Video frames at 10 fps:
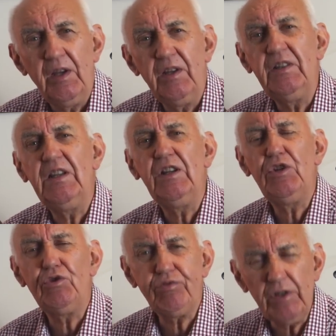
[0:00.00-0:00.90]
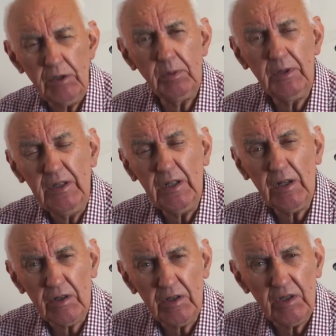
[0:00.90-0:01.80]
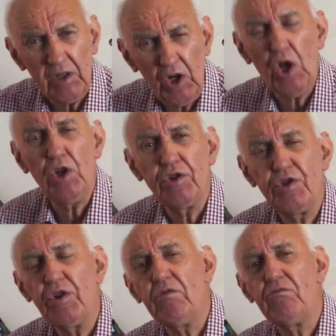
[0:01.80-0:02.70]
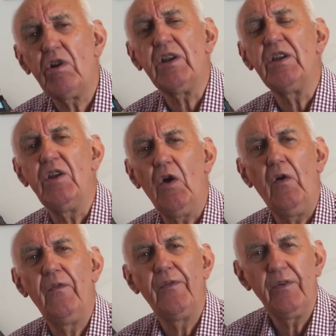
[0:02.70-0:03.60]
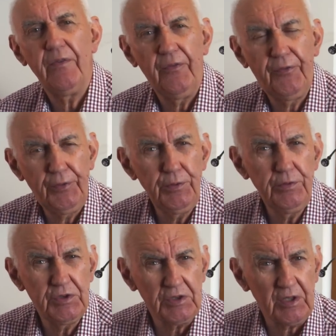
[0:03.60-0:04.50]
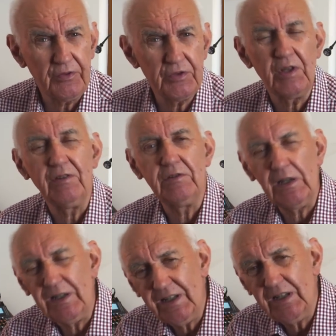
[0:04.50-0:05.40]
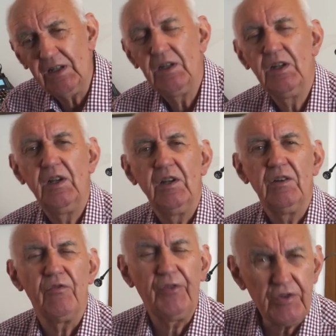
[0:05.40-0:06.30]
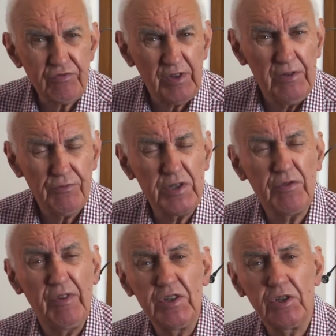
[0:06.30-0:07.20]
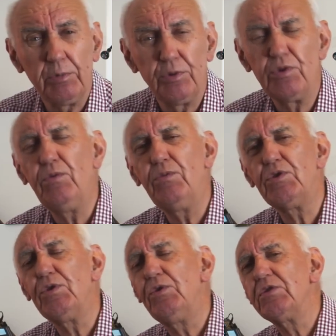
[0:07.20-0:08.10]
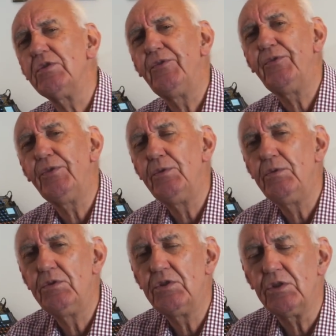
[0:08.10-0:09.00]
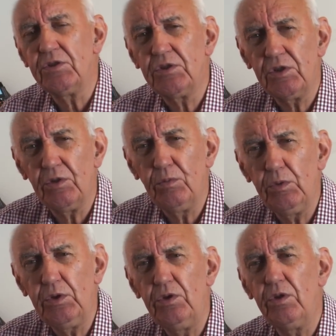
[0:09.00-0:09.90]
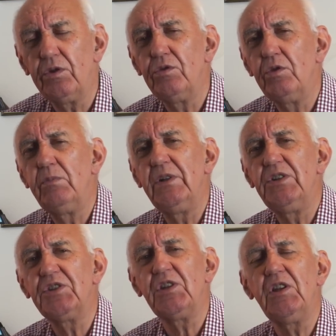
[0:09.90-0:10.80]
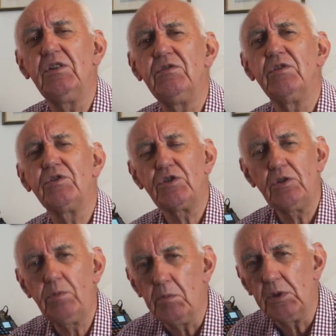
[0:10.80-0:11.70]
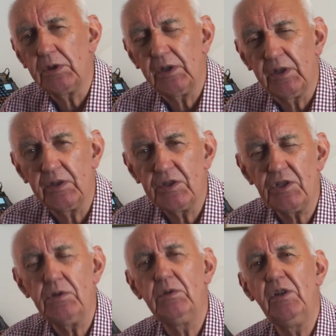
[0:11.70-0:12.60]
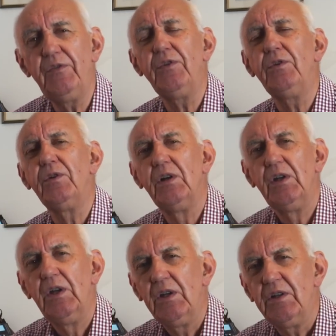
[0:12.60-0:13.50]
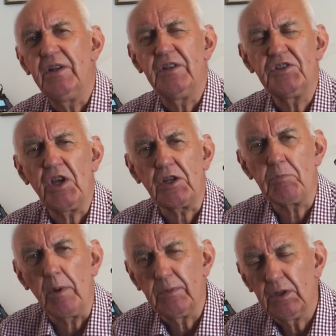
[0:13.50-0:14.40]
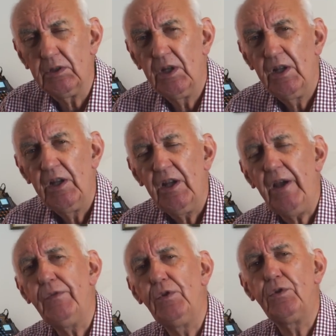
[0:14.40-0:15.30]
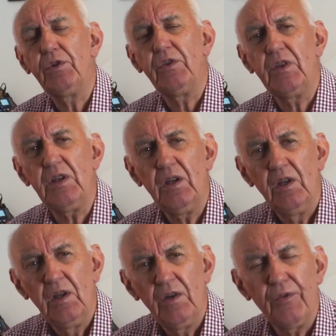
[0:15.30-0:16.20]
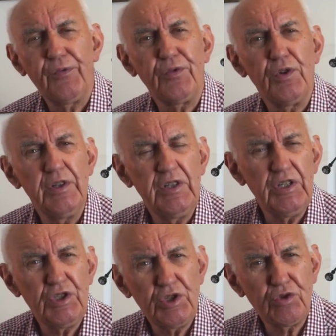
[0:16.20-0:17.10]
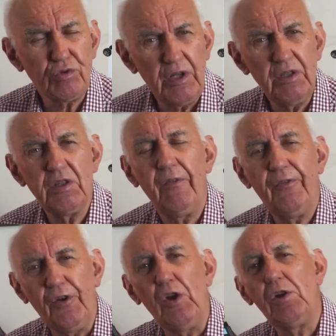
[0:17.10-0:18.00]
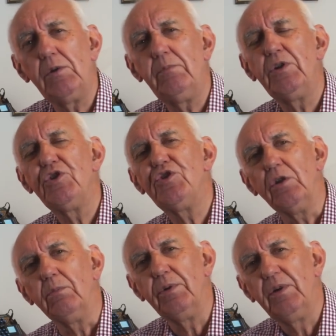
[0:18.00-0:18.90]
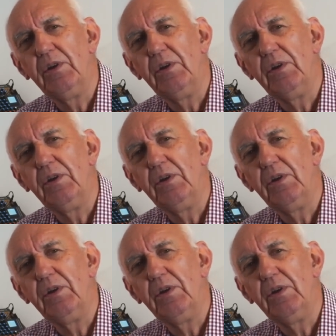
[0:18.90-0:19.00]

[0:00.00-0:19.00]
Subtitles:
An incredibly large array of foodstuffs, deli, fresh vegetables, all sorts of foods that you would not normally see in your supermarket. So if you're near Saxmundham, have a look at the Friday Street Farm Shop.